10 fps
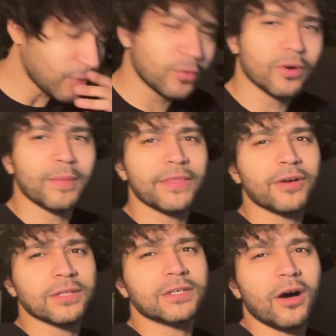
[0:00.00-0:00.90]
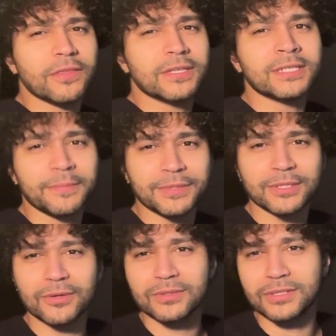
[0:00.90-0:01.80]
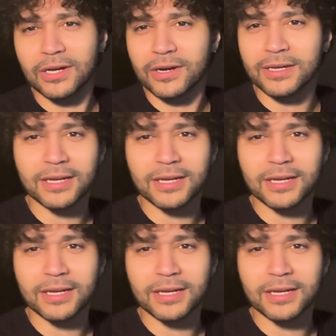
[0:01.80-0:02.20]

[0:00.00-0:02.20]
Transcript: or my thoughts on this episode. Sorry,